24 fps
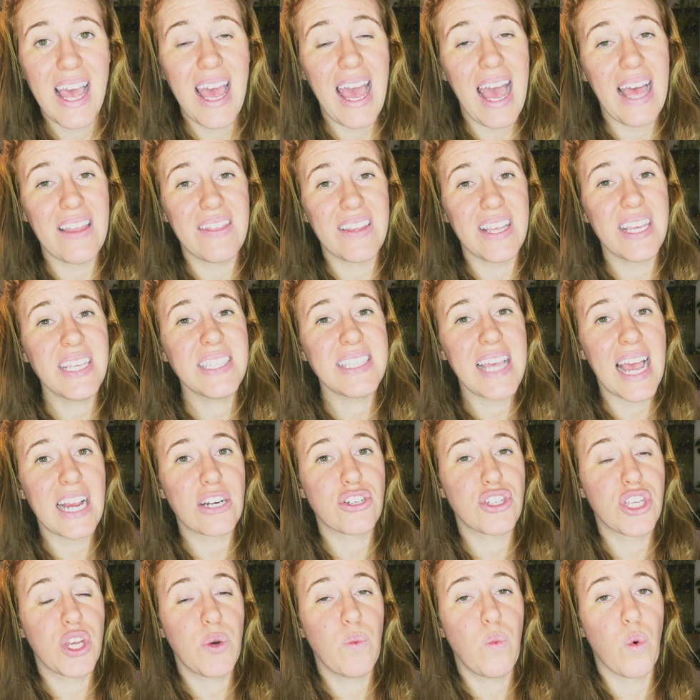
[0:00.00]
And these
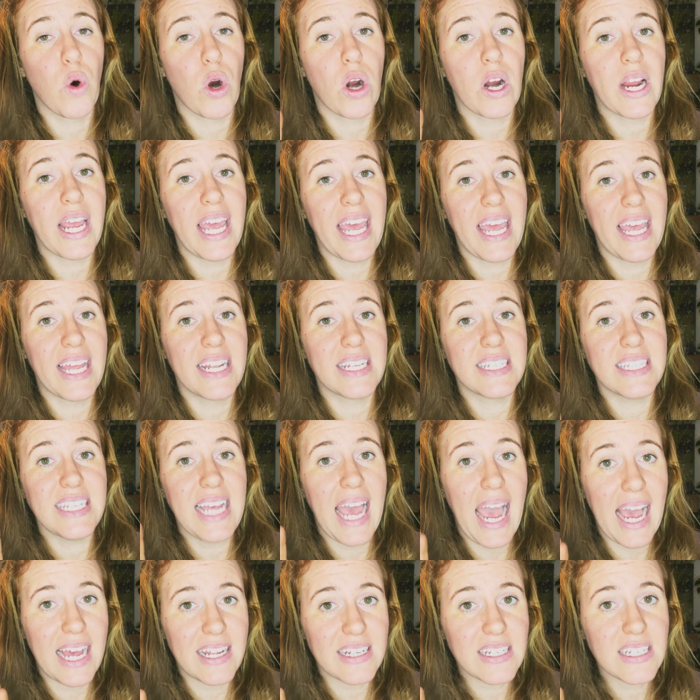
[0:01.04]
actually work in
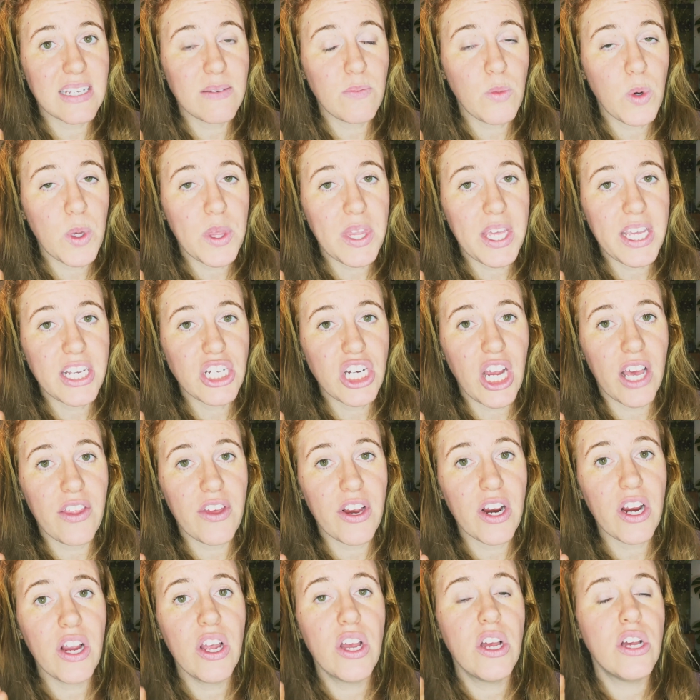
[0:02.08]
tandem with each
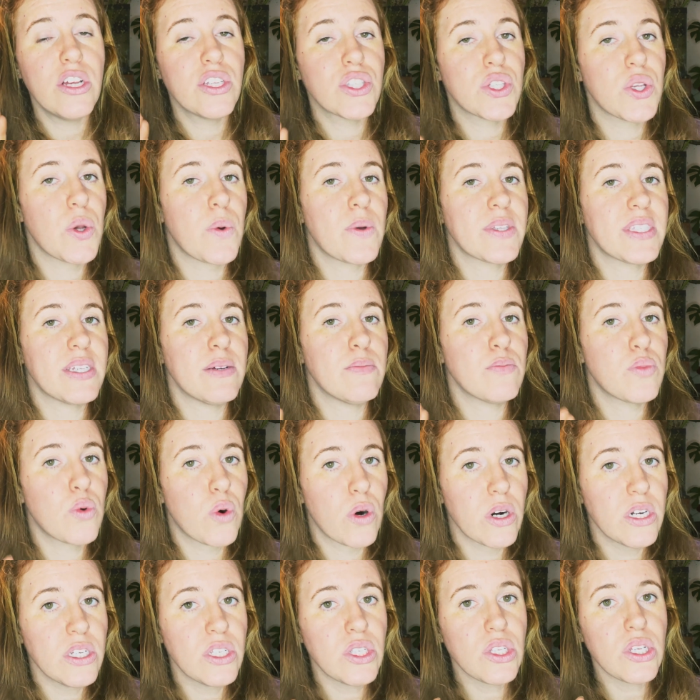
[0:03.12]
other, so it's
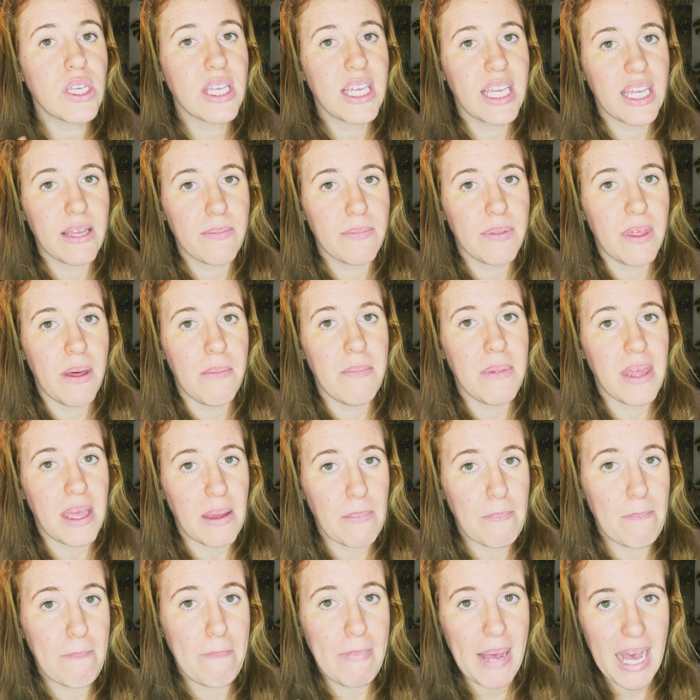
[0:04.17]
important to keep them
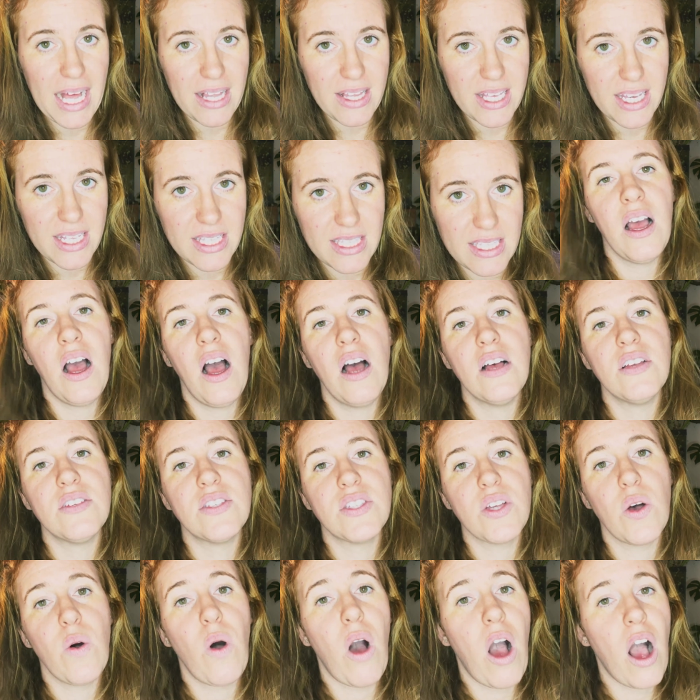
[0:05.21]
in balance.
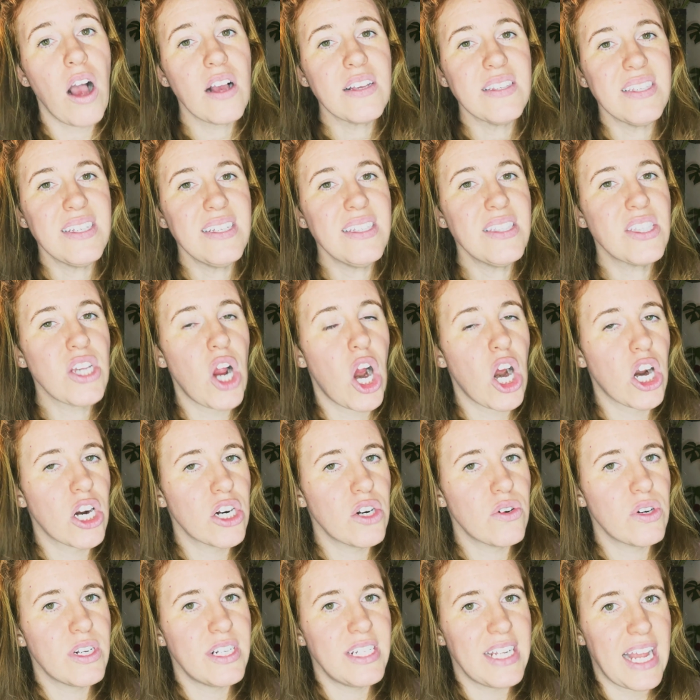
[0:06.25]
So auxins
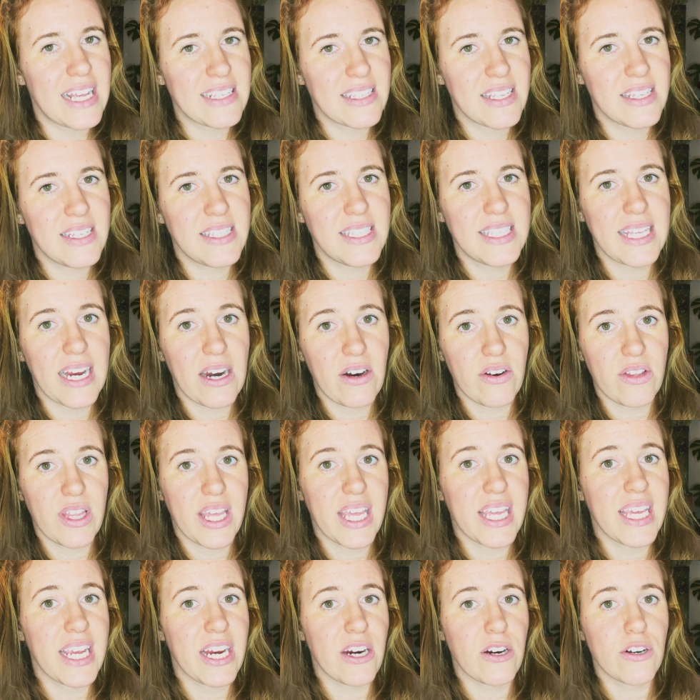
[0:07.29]
aren't necessarily
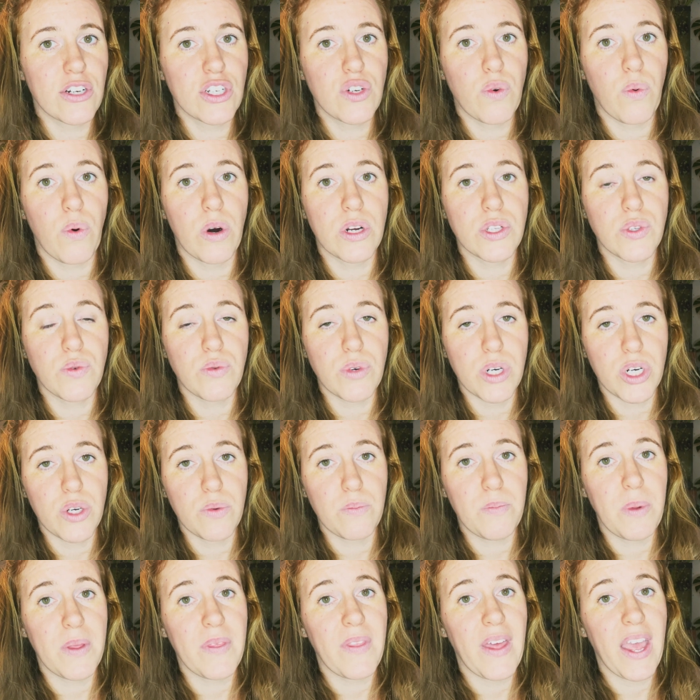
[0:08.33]
geared towards root,
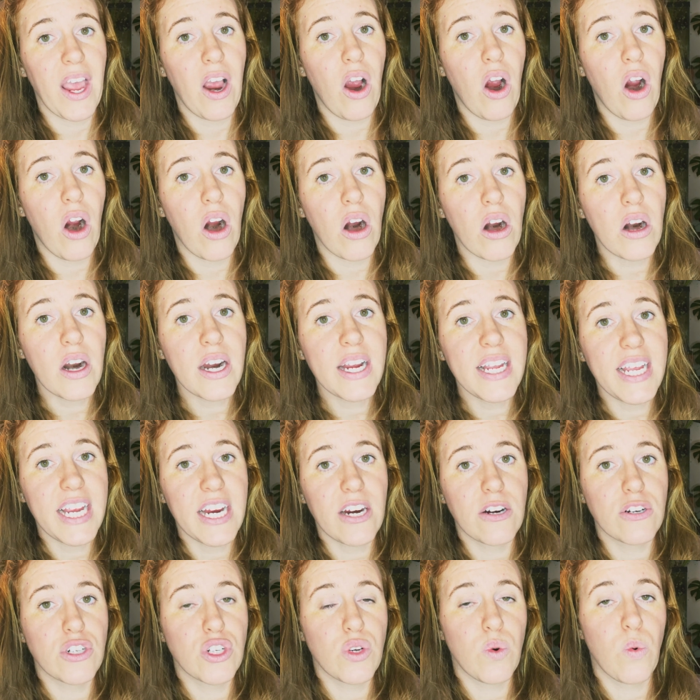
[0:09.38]
but they are
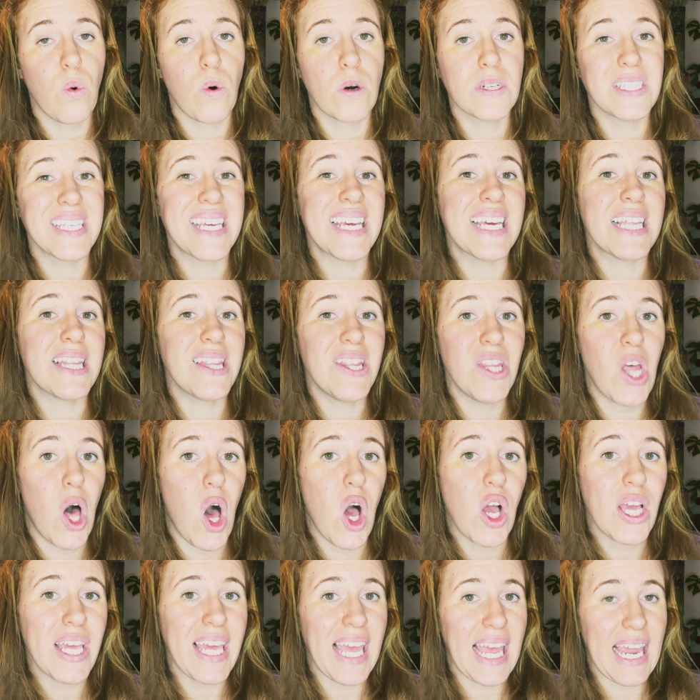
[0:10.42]
geared towards
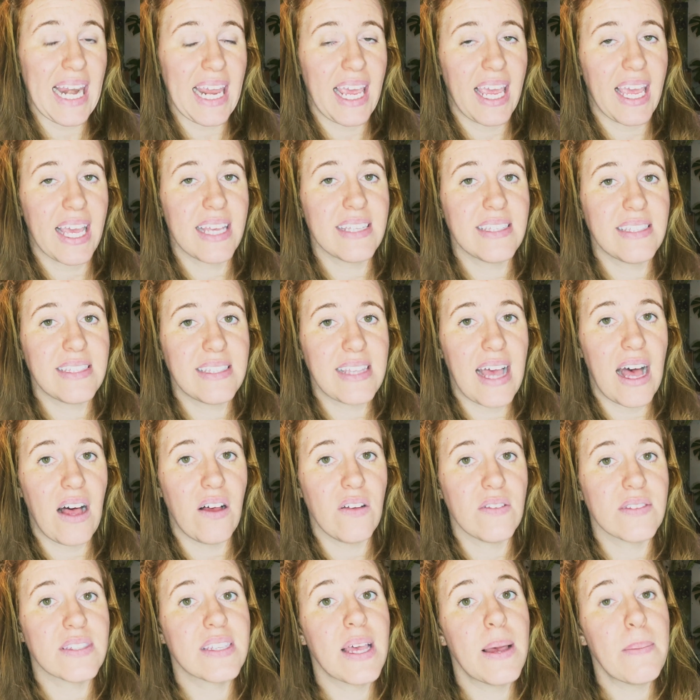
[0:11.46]
elongating
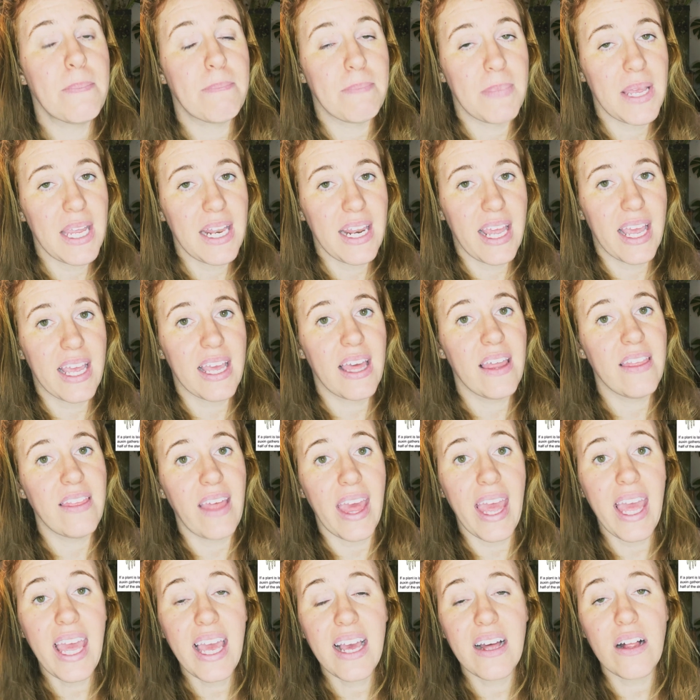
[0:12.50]
cells, meaning
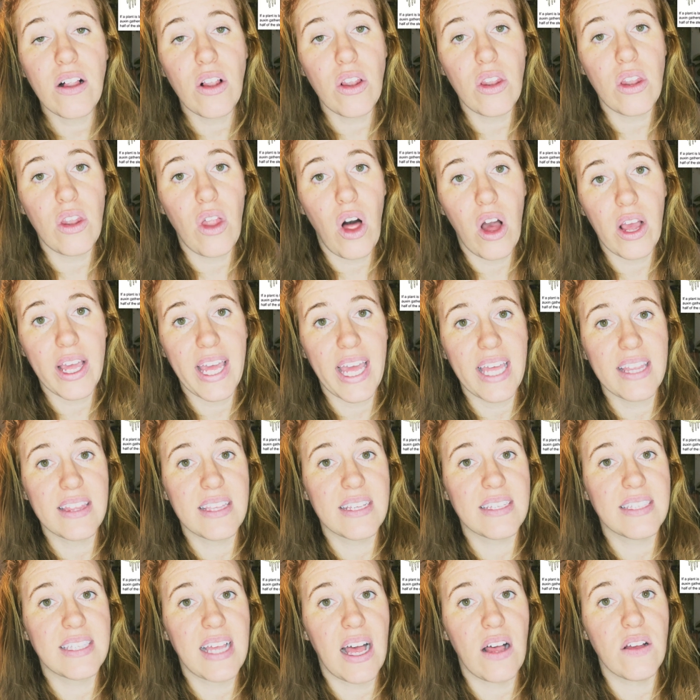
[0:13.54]
they elongate the
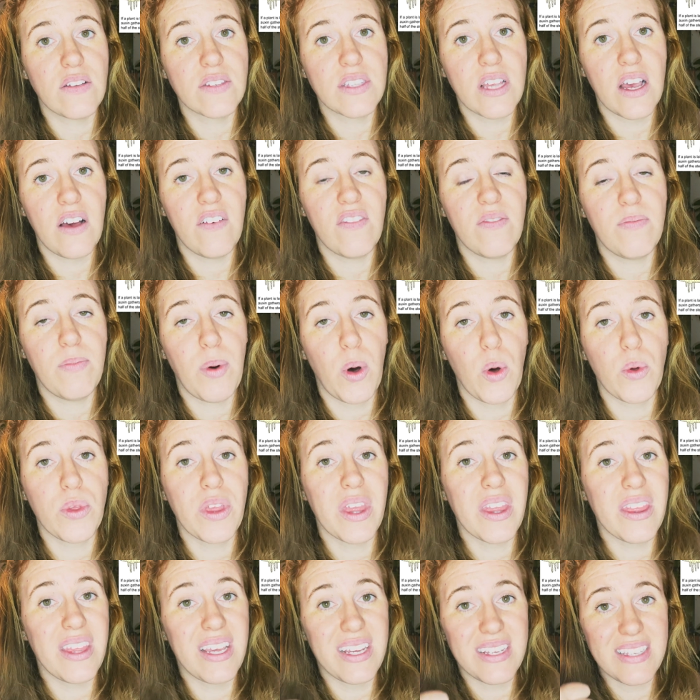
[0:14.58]
cells of both
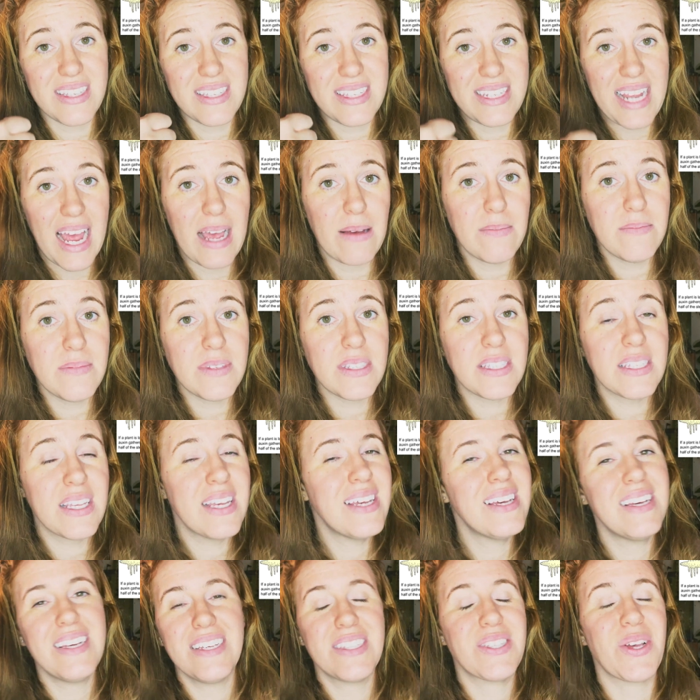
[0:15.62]
the stems,
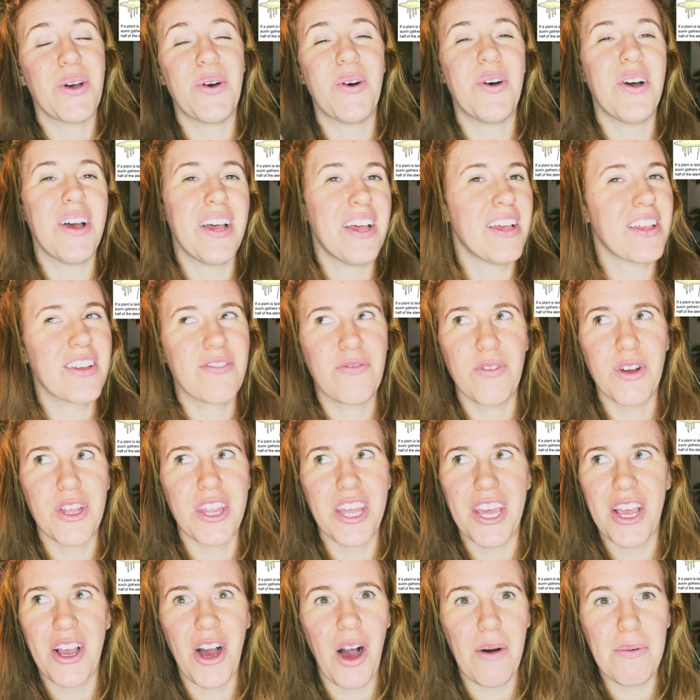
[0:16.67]
so a
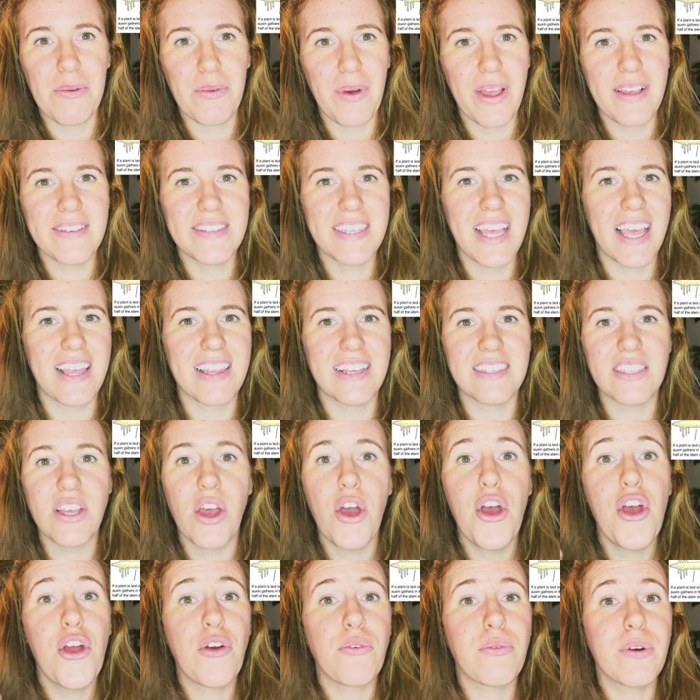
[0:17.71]
really common way of saying this,
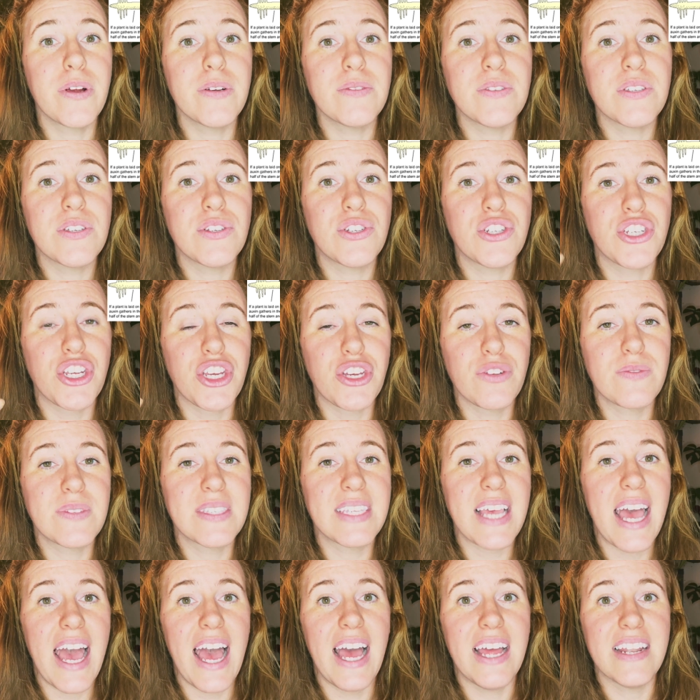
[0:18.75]
roots, shoots,
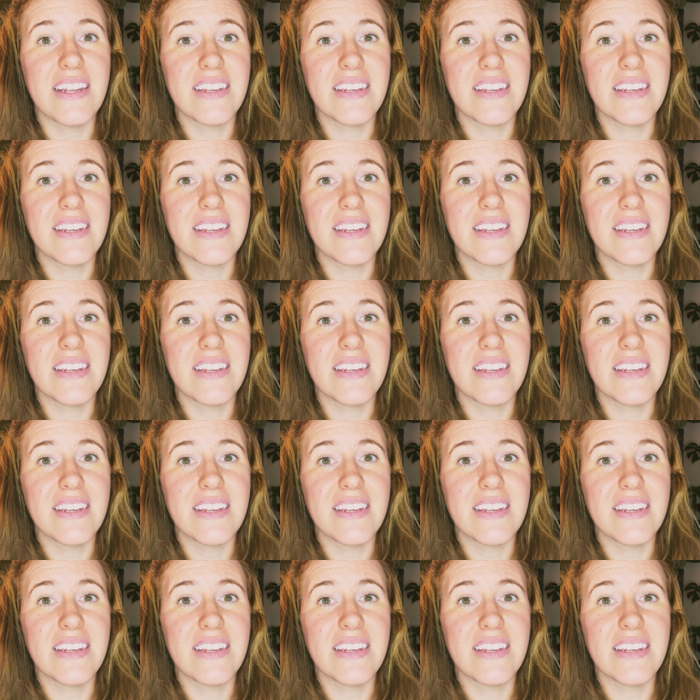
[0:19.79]
and